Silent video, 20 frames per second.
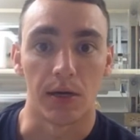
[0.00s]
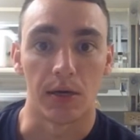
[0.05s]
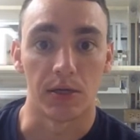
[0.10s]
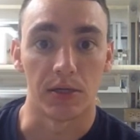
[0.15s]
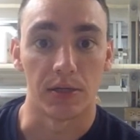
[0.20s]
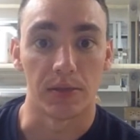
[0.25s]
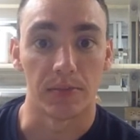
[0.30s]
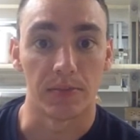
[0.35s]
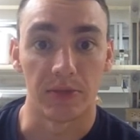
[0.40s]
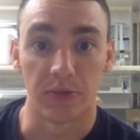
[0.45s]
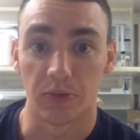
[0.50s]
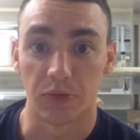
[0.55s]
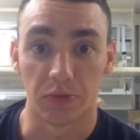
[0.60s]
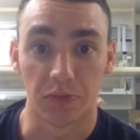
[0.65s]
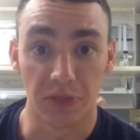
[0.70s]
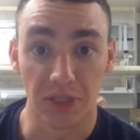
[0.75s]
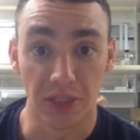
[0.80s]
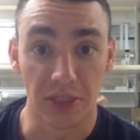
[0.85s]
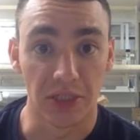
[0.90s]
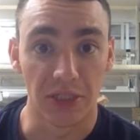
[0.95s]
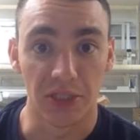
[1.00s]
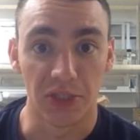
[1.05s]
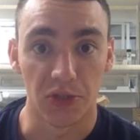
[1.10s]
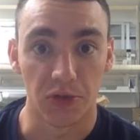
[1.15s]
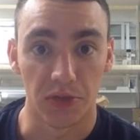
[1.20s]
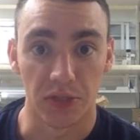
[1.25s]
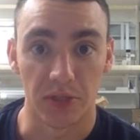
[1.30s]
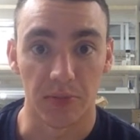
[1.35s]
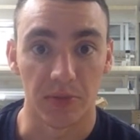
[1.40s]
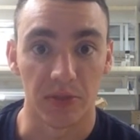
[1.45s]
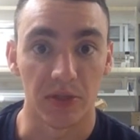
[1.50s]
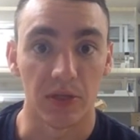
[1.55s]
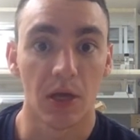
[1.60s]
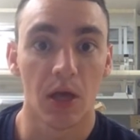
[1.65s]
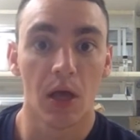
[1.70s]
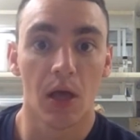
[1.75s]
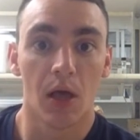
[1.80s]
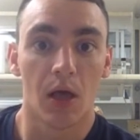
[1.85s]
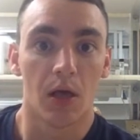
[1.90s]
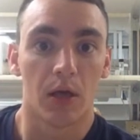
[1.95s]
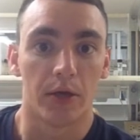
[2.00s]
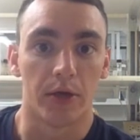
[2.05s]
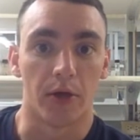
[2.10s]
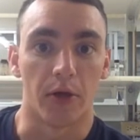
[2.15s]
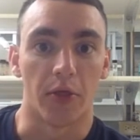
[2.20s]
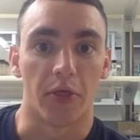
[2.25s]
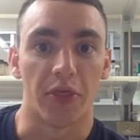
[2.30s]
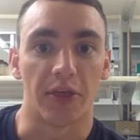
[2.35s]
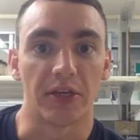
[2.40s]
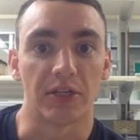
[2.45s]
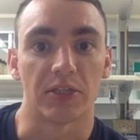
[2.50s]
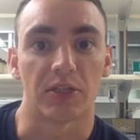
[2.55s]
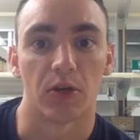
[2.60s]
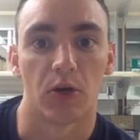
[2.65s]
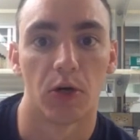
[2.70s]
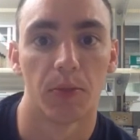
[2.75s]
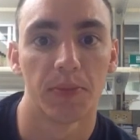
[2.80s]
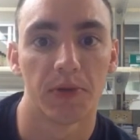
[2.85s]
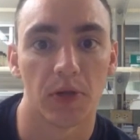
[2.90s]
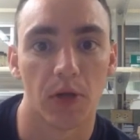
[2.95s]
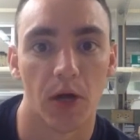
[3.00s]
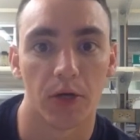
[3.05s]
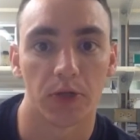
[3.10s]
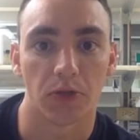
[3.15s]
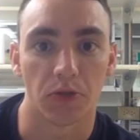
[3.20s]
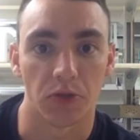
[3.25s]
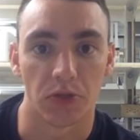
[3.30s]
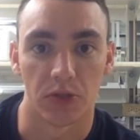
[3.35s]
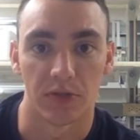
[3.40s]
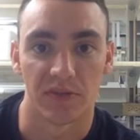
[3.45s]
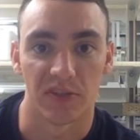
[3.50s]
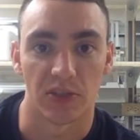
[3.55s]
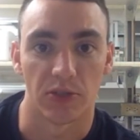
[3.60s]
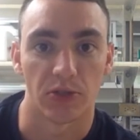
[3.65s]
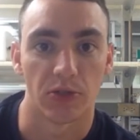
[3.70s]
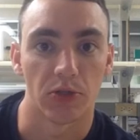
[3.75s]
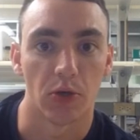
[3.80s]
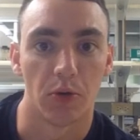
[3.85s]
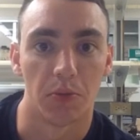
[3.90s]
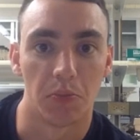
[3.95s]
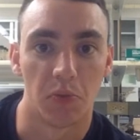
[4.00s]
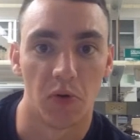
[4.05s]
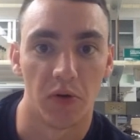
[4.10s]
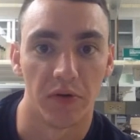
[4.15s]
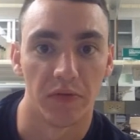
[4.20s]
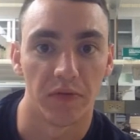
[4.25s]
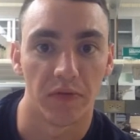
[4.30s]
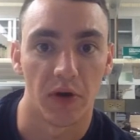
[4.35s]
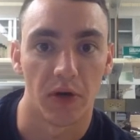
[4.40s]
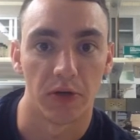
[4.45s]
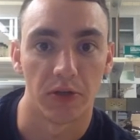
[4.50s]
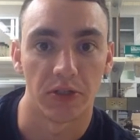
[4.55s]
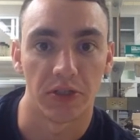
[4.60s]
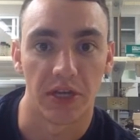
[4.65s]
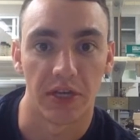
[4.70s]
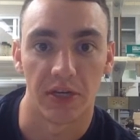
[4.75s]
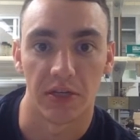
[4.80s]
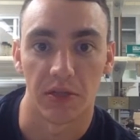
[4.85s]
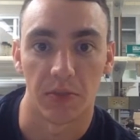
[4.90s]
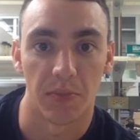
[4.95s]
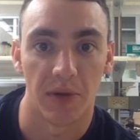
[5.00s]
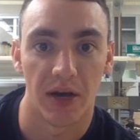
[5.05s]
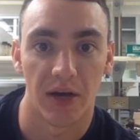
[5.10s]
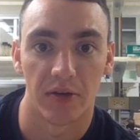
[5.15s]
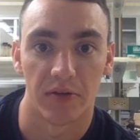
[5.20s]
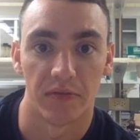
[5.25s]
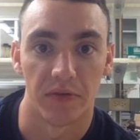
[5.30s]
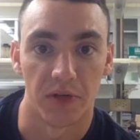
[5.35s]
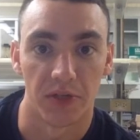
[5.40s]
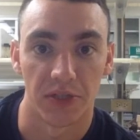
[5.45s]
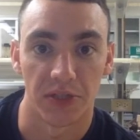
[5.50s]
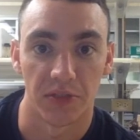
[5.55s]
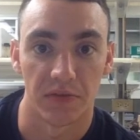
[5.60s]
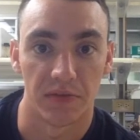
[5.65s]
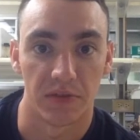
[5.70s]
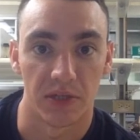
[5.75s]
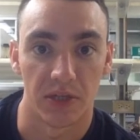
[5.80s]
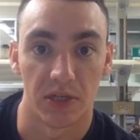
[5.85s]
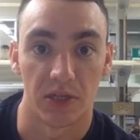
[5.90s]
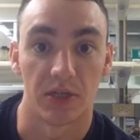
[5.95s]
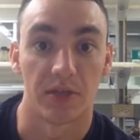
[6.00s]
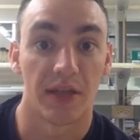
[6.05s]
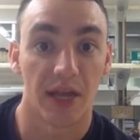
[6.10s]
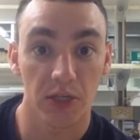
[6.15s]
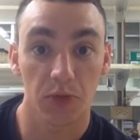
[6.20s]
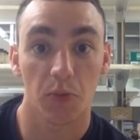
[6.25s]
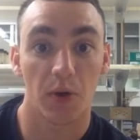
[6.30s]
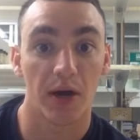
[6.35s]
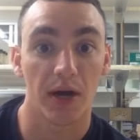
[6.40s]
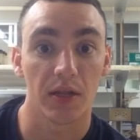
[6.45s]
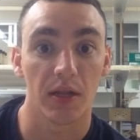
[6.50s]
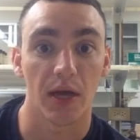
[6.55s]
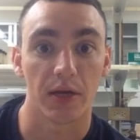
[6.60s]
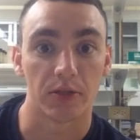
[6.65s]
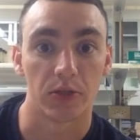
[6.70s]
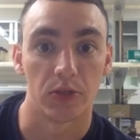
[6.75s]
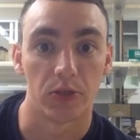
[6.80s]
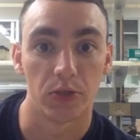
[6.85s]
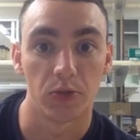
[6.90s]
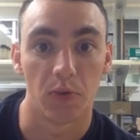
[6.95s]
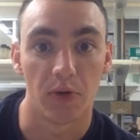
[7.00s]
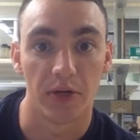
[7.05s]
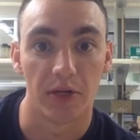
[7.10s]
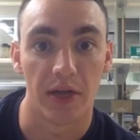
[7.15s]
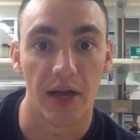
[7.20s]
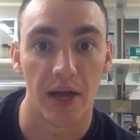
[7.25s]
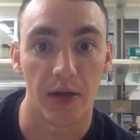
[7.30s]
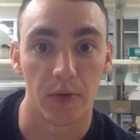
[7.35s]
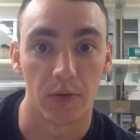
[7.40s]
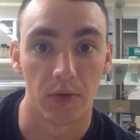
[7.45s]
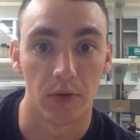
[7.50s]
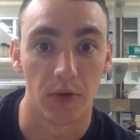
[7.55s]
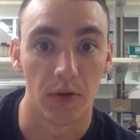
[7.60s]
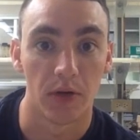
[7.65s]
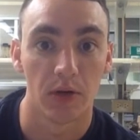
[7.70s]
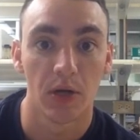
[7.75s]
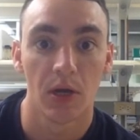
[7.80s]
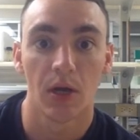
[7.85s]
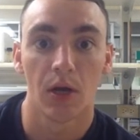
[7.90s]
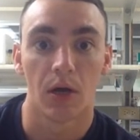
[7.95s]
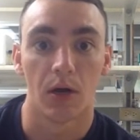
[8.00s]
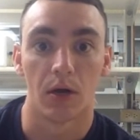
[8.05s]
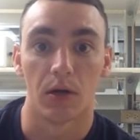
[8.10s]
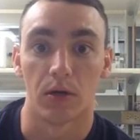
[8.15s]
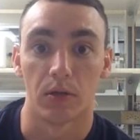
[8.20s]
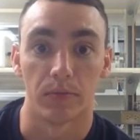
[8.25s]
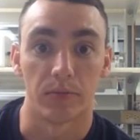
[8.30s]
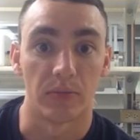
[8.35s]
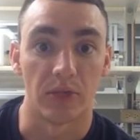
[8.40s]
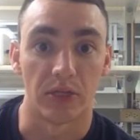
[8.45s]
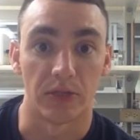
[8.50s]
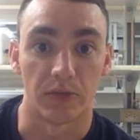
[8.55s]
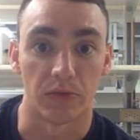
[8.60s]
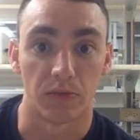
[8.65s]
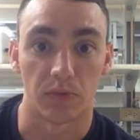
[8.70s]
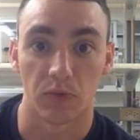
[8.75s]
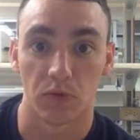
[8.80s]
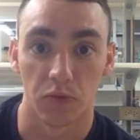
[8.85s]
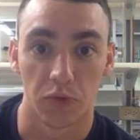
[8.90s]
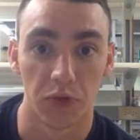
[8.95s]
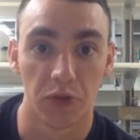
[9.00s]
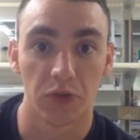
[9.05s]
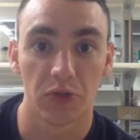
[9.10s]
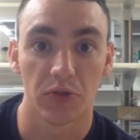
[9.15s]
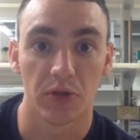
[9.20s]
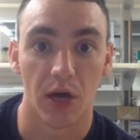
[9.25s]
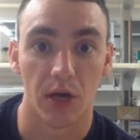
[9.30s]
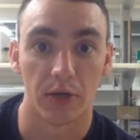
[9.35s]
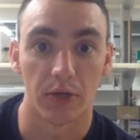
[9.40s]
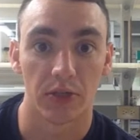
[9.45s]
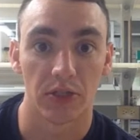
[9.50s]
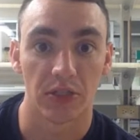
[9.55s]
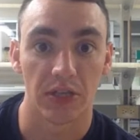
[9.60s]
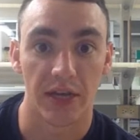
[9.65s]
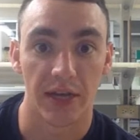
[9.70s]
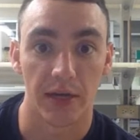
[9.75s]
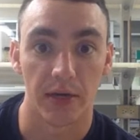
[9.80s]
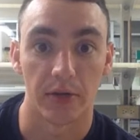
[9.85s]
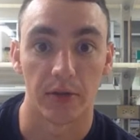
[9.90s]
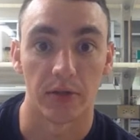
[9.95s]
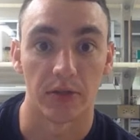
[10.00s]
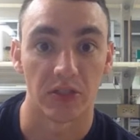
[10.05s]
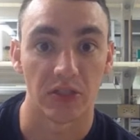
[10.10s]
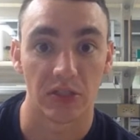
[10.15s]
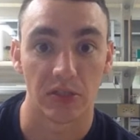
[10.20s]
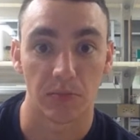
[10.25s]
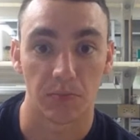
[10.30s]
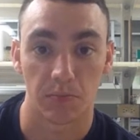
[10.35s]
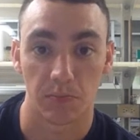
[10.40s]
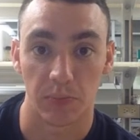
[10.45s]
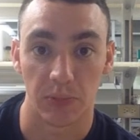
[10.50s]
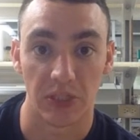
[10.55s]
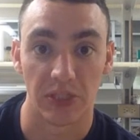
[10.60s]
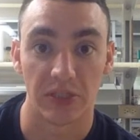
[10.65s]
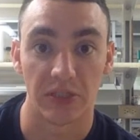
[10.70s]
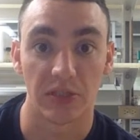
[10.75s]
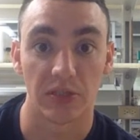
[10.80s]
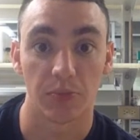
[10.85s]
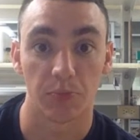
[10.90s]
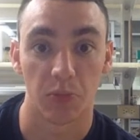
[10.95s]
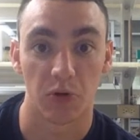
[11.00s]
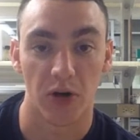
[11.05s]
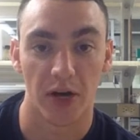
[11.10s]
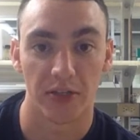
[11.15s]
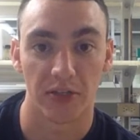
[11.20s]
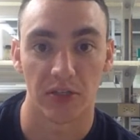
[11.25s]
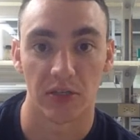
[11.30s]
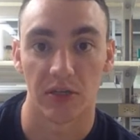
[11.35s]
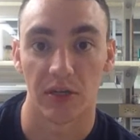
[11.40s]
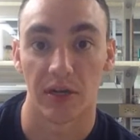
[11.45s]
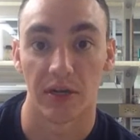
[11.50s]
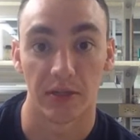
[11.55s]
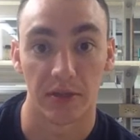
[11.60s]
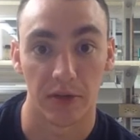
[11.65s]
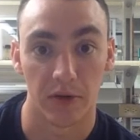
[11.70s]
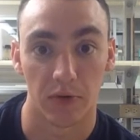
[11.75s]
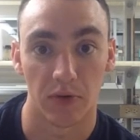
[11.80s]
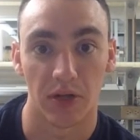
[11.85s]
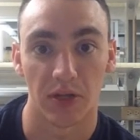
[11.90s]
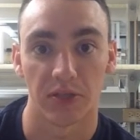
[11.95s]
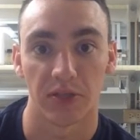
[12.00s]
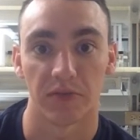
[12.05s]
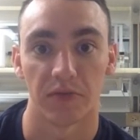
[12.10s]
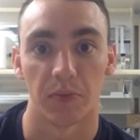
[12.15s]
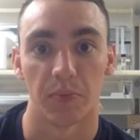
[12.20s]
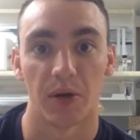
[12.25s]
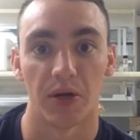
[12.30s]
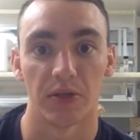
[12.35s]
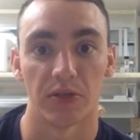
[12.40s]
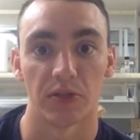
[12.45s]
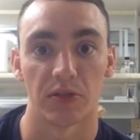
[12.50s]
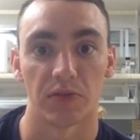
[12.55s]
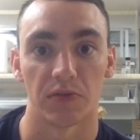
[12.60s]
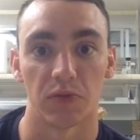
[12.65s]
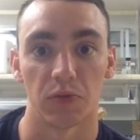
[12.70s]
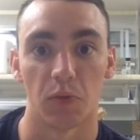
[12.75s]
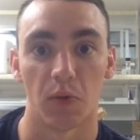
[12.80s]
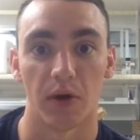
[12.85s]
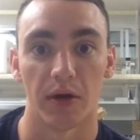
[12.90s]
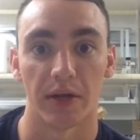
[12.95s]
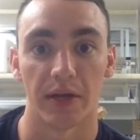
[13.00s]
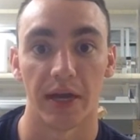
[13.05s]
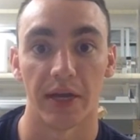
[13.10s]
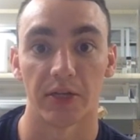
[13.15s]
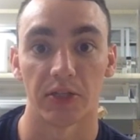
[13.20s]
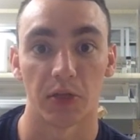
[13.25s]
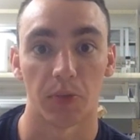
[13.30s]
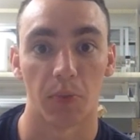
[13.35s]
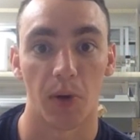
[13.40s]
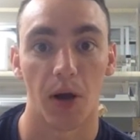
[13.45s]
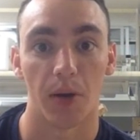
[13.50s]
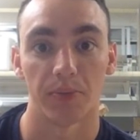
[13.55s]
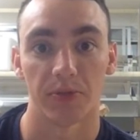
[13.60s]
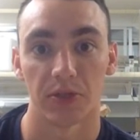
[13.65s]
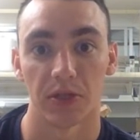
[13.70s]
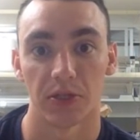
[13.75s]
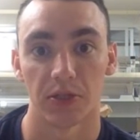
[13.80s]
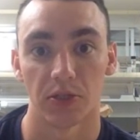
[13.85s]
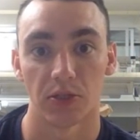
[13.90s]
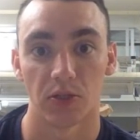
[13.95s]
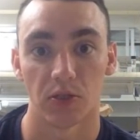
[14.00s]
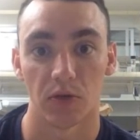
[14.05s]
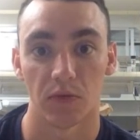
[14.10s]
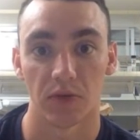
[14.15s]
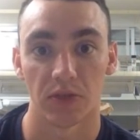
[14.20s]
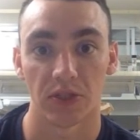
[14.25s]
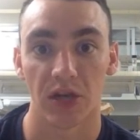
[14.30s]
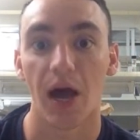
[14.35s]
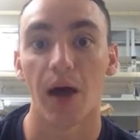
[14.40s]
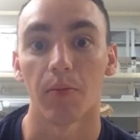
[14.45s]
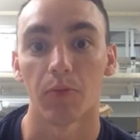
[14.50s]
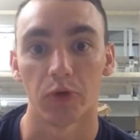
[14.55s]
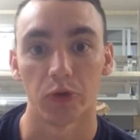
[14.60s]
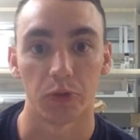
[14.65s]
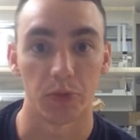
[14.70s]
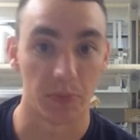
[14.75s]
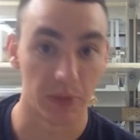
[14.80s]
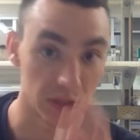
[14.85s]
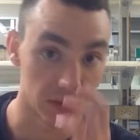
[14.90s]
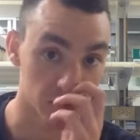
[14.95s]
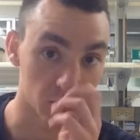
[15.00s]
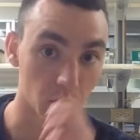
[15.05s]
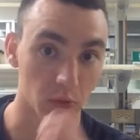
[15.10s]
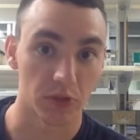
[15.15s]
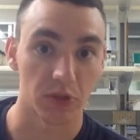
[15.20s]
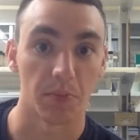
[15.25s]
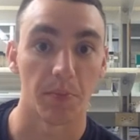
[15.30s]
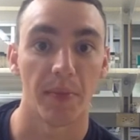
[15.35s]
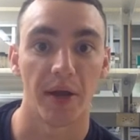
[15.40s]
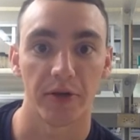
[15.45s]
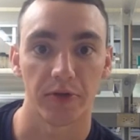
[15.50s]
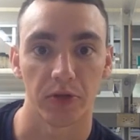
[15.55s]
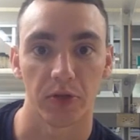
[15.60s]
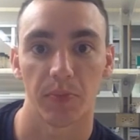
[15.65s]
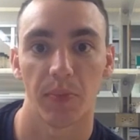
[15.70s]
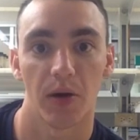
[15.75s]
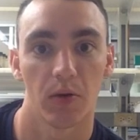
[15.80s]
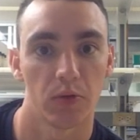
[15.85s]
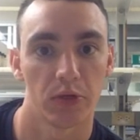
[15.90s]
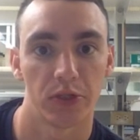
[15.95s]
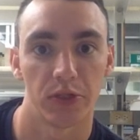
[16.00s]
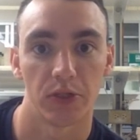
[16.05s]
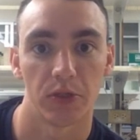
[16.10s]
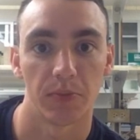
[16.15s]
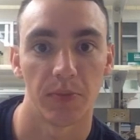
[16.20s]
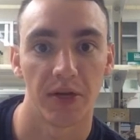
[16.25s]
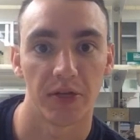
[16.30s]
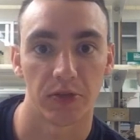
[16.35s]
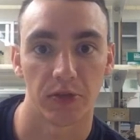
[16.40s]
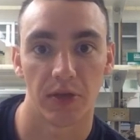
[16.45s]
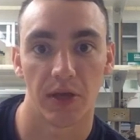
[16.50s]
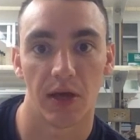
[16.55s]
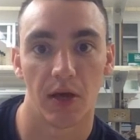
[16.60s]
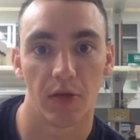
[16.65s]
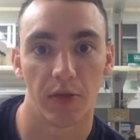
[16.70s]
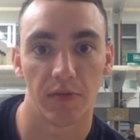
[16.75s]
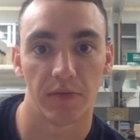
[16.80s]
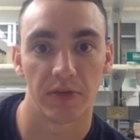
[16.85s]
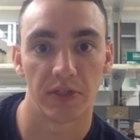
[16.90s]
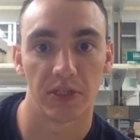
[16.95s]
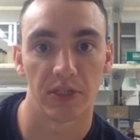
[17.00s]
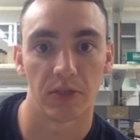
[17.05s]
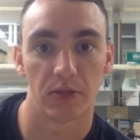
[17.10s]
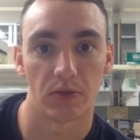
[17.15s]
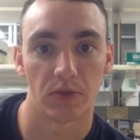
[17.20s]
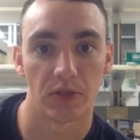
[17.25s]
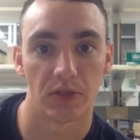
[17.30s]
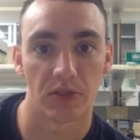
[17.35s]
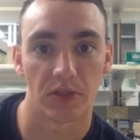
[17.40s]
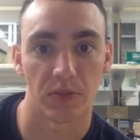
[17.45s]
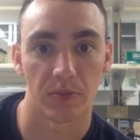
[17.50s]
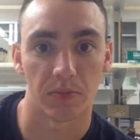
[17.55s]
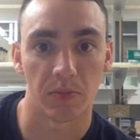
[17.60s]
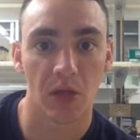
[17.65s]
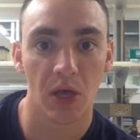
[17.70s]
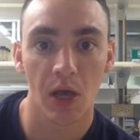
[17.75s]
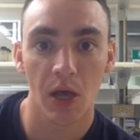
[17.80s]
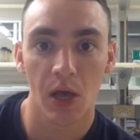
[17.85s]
It was a really neat trip. And, the thing is that herpetological surveys are so important for understanding the biodiversity of an area, and that's why I'd like to do one in Ecuador. It's crucial to understand the species present and their relative abundance if you want to gauge their populations over time, which would be, of course, a metric by which you can measure the health of an ecosystem.